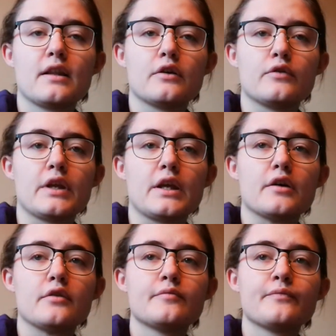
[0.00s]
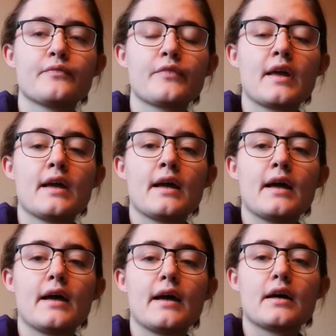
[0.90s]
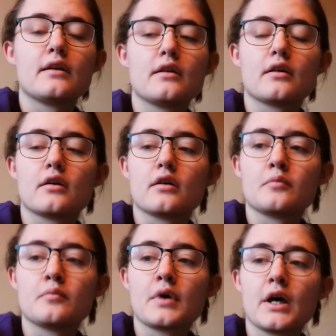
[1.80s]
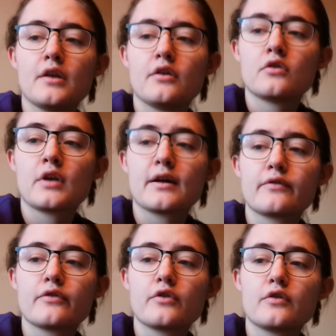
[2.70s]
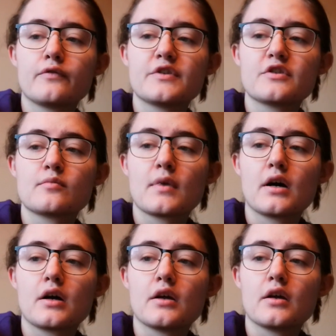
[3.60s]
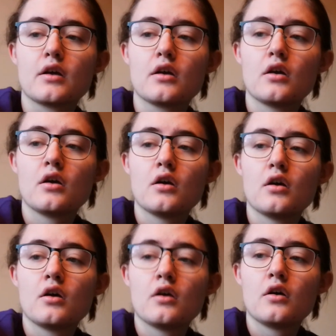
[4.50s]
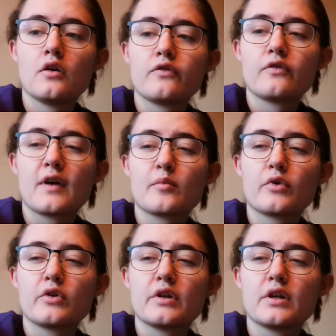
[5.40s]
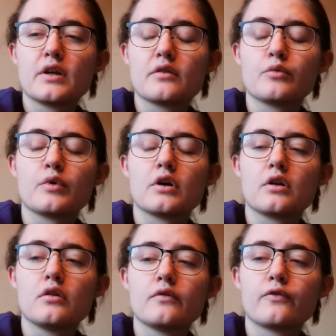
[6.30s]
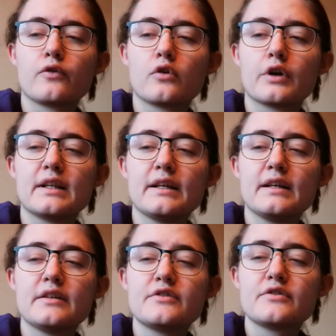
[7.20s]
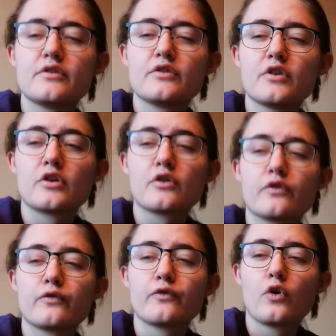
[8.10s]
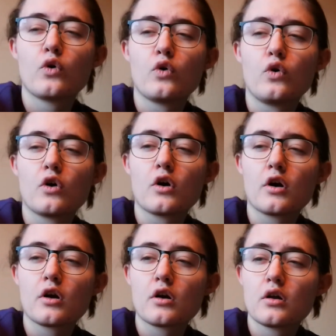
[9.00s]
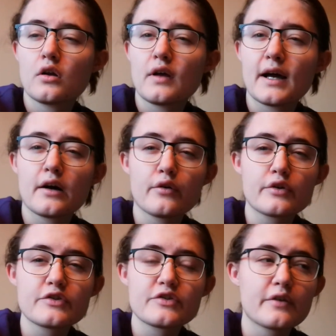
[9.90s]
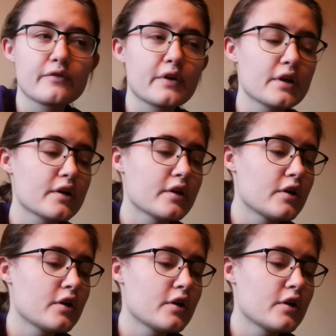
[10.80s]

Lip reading: Hello, Neo. And I don't have to go visit my family, well, for at least another 4 hours, I think.